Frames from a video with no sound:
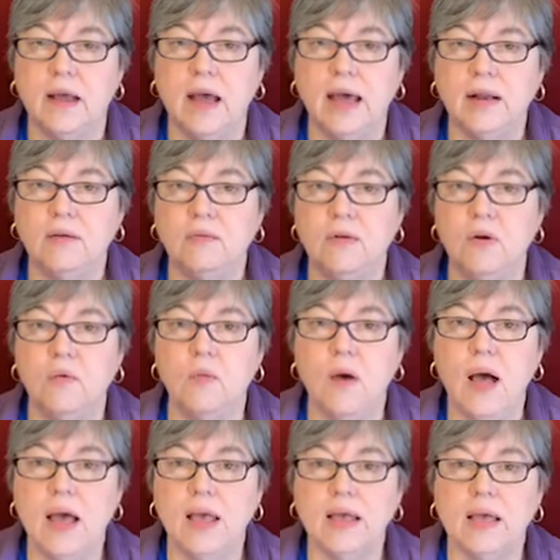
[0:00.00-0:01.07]
I don't know
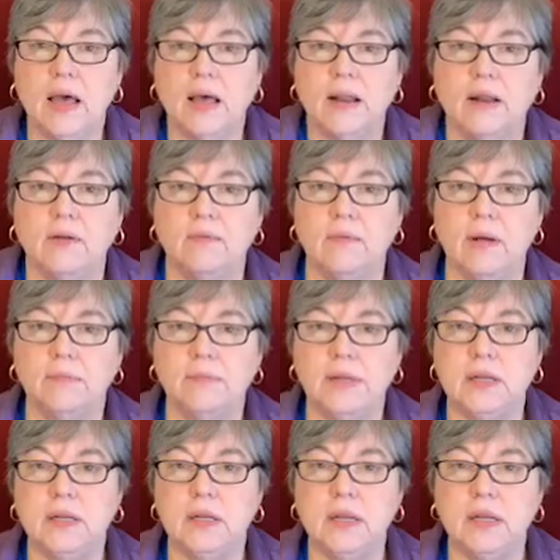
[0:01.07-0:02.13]
why it got
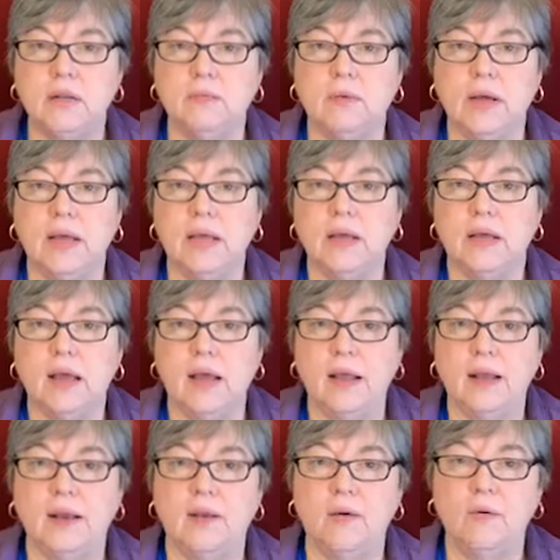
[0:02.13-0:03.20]
interrupted. Anyway,
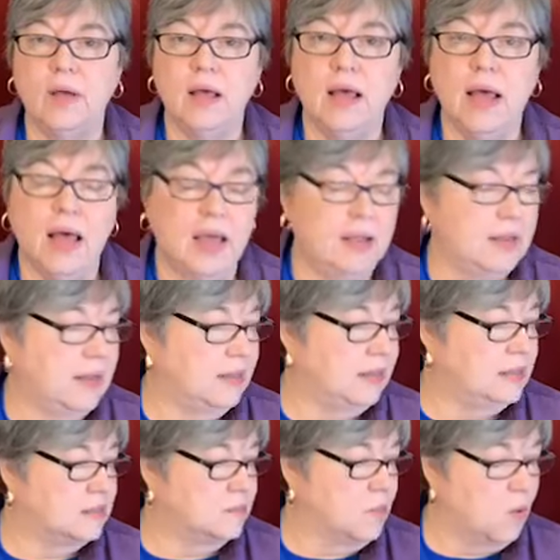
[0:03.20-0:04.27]
I know
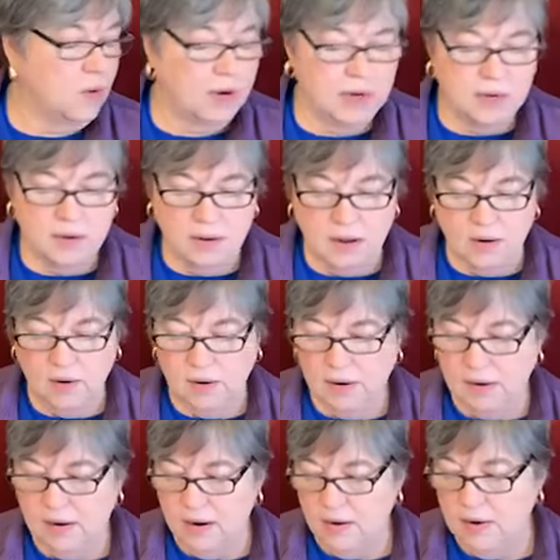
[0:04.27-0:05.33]
this morning
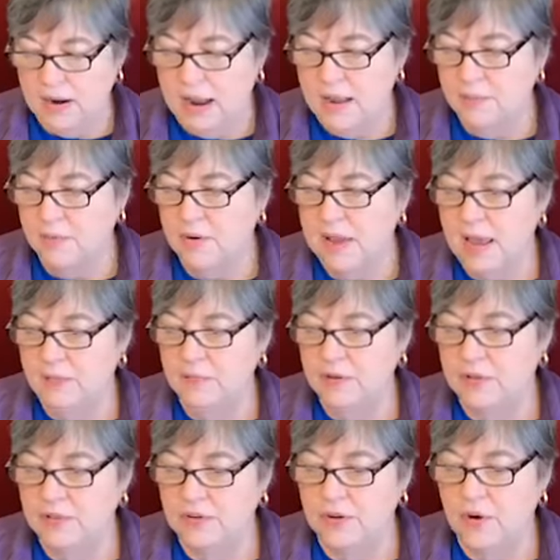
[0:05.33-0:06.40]
our neighbor came to
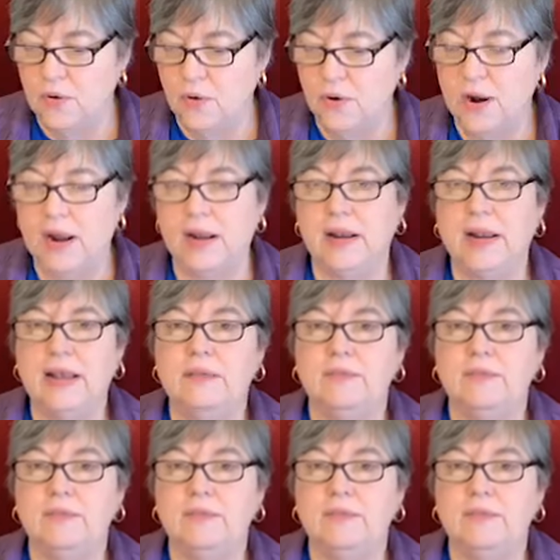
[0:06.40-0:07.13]
the door, and